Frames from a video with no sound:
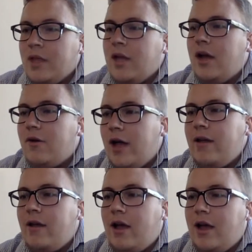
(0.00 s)
Okay.
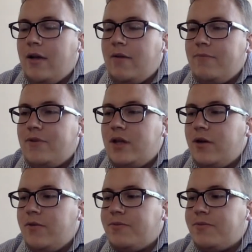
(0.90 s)

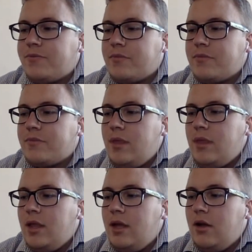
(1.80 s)
So,
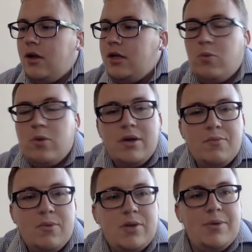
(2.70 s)
what
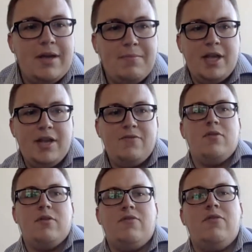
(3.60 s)
do we have planned for
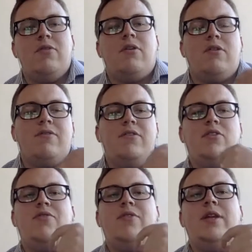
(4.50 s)

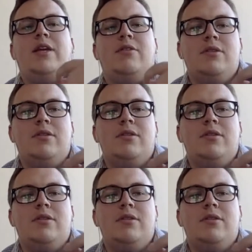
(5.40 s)
future videos?